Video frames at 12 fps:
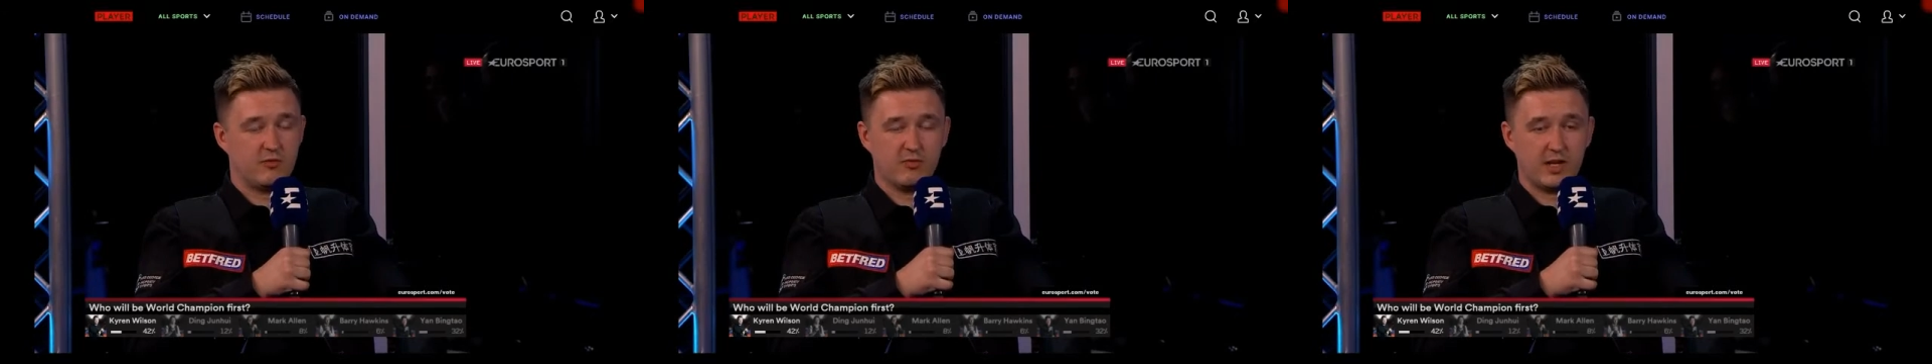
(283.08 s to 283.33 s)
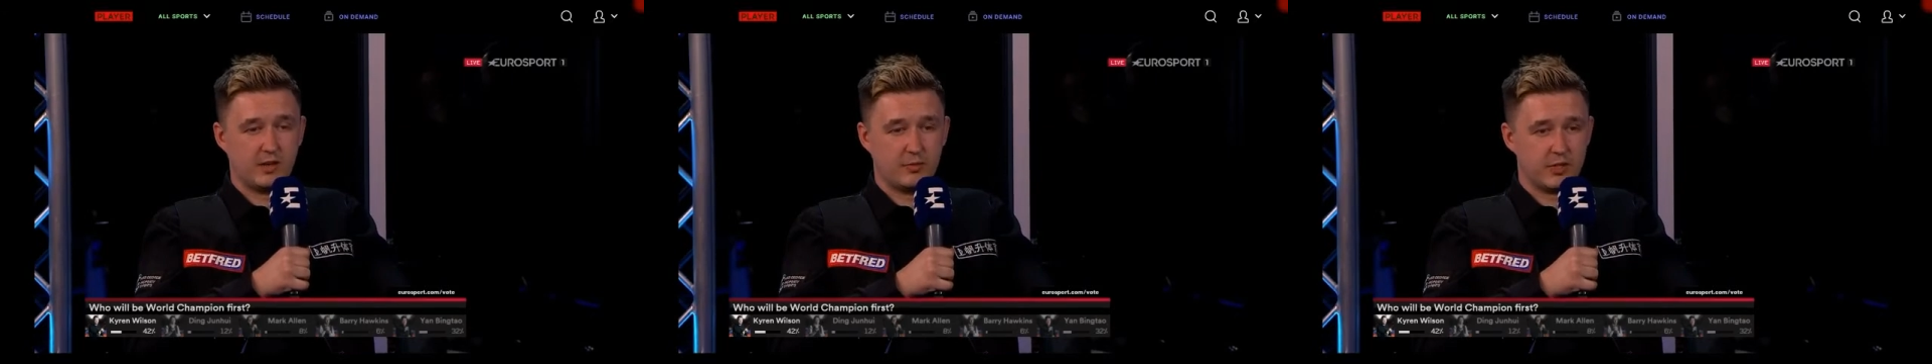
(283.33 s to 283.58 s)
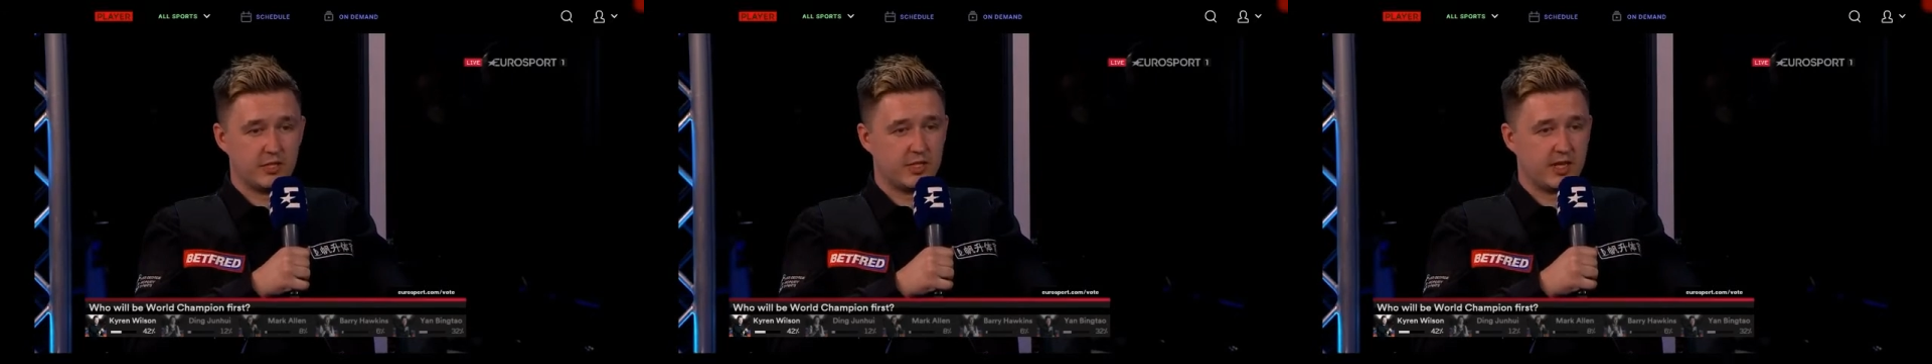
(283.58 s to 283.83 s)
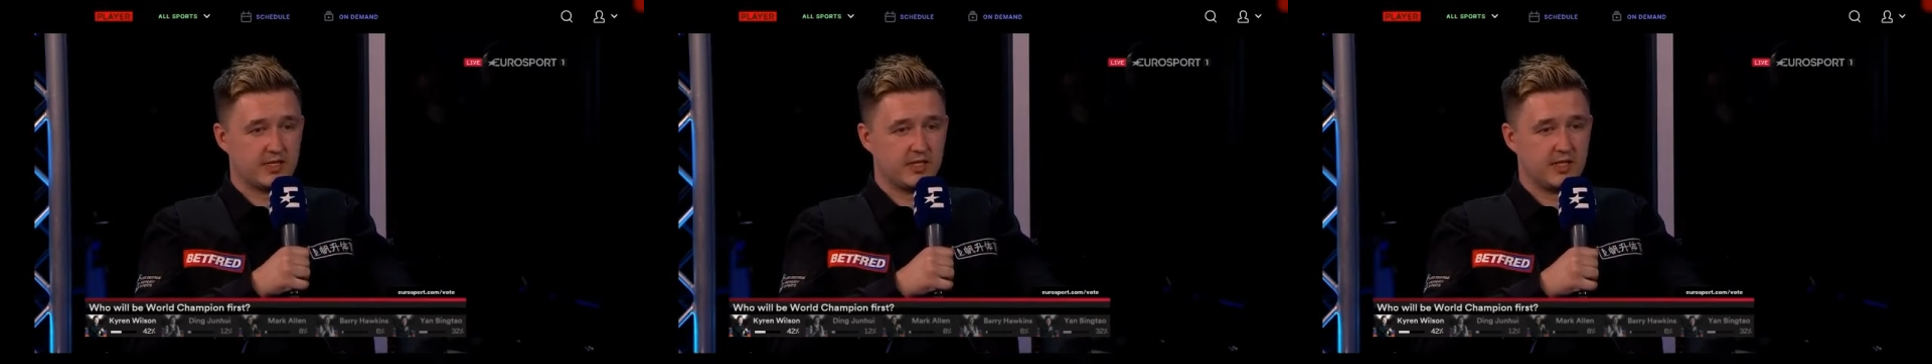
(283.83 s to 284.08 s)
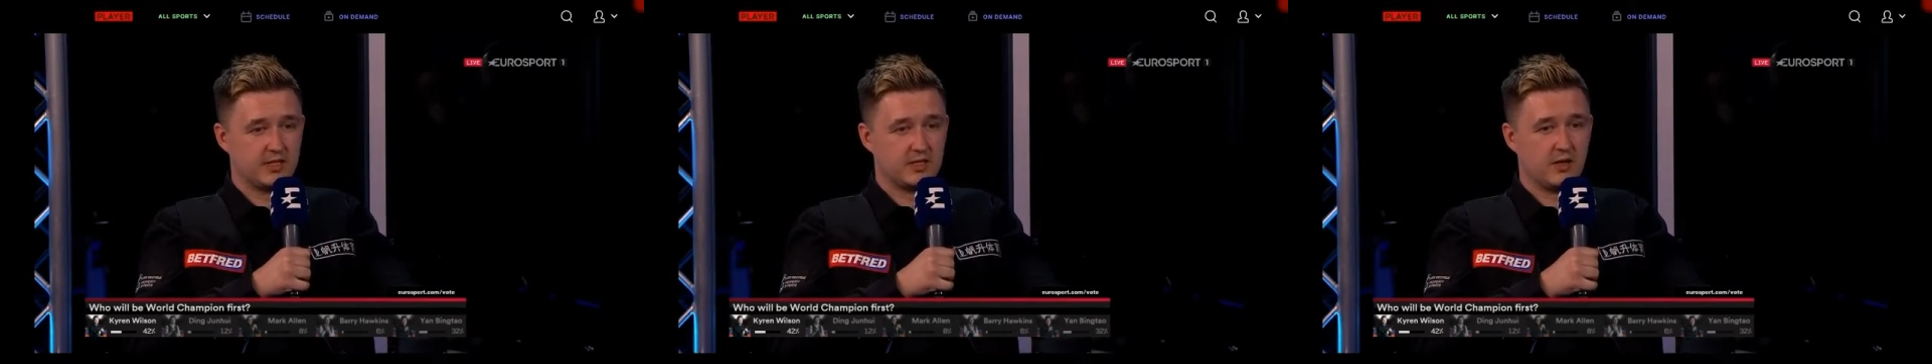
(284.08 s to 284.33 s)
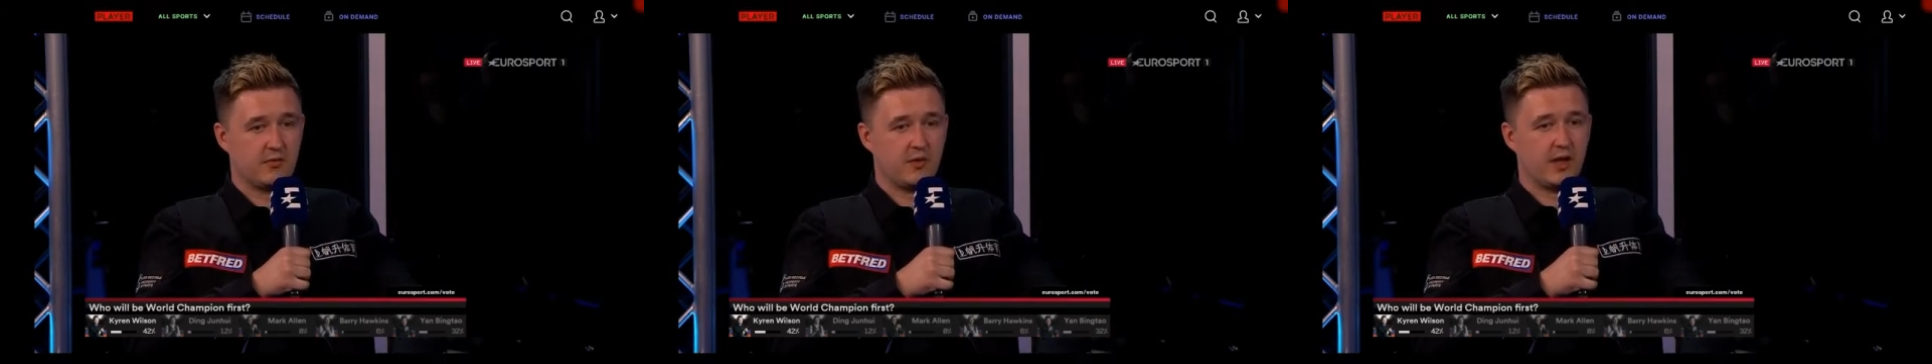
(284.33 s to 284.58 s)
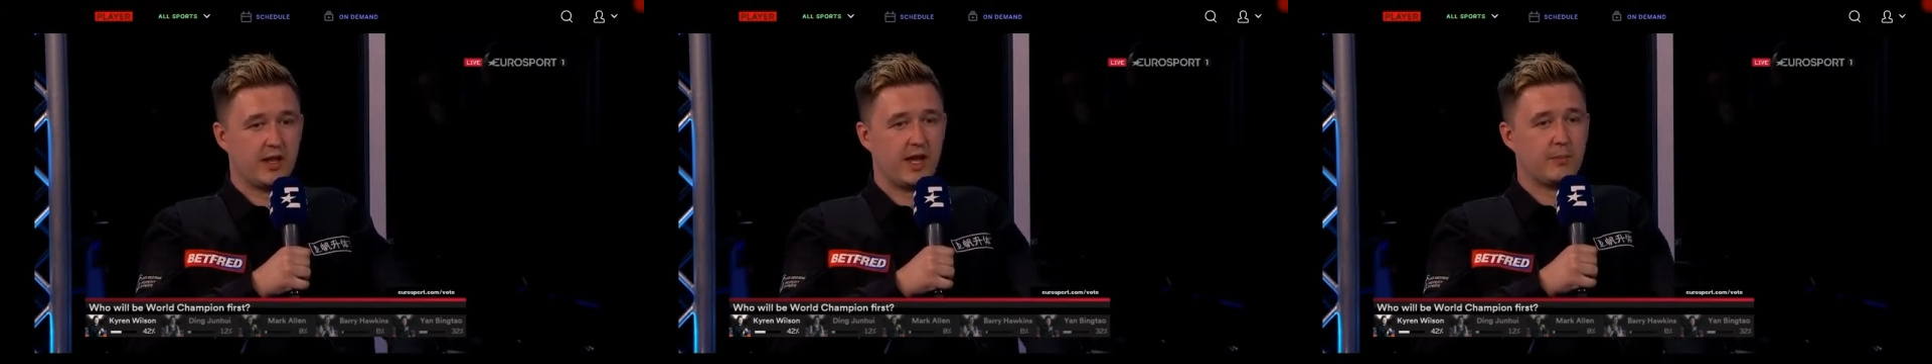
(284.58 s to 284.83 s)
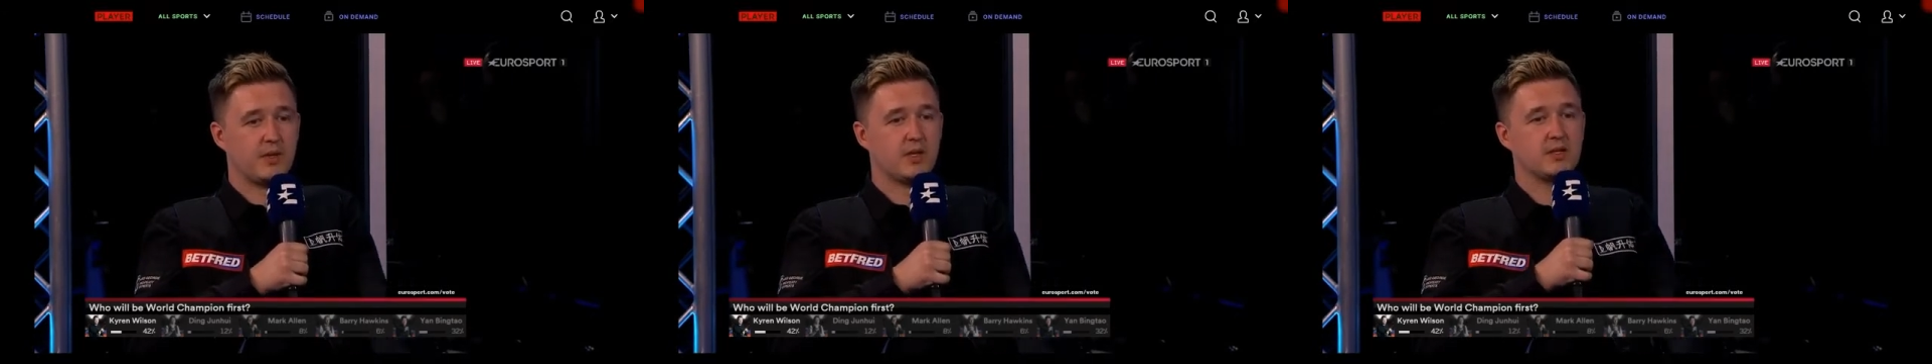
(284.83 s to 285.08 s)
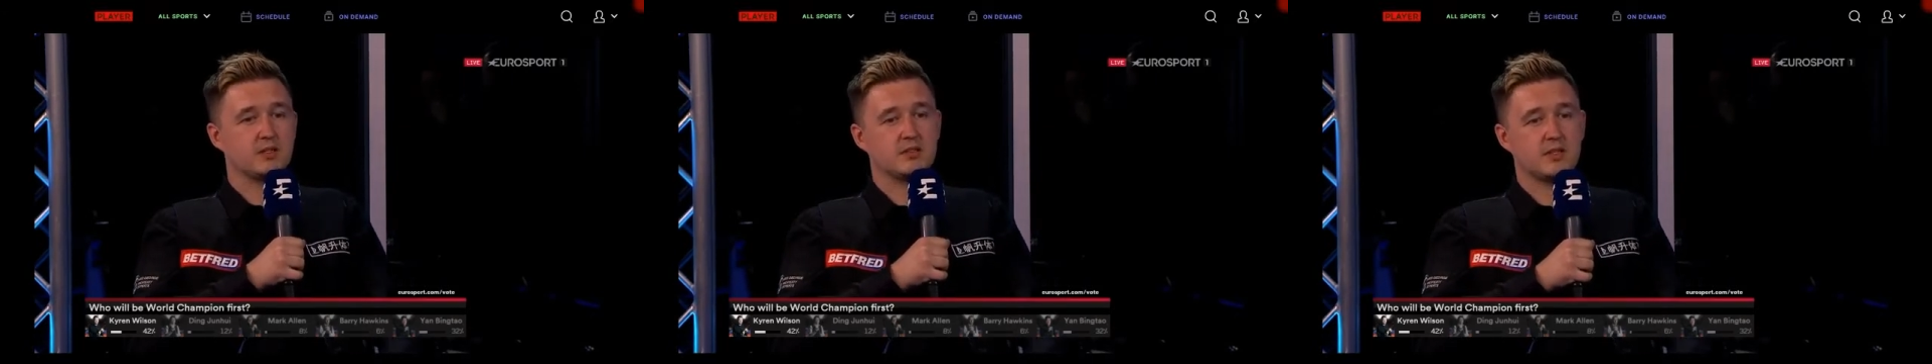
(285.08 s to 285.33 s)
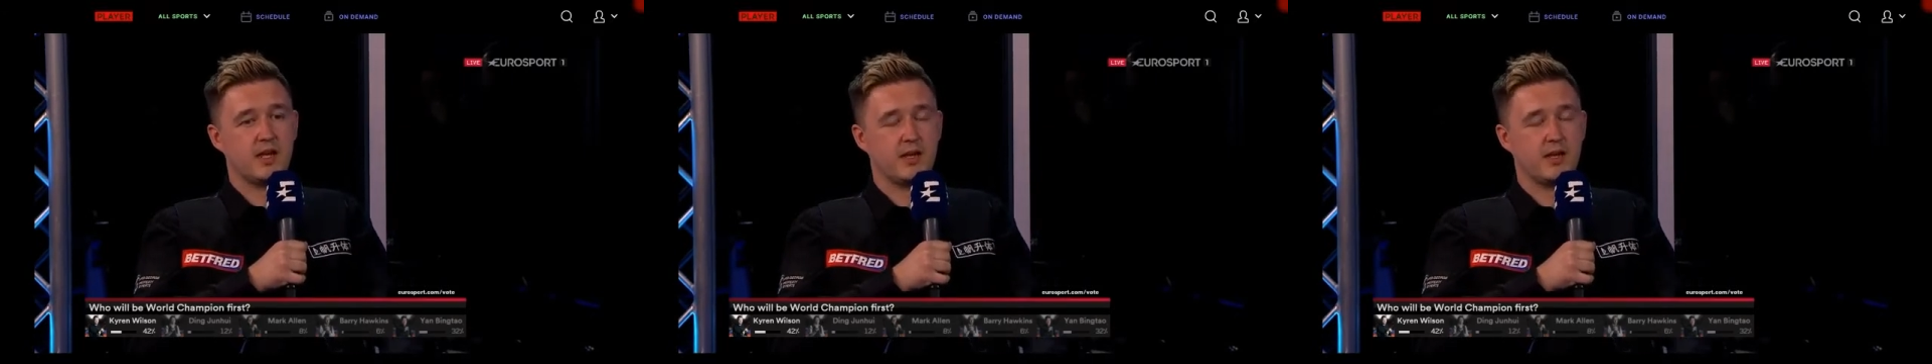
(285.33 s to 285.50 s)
really appreciate seeing stuff like that, because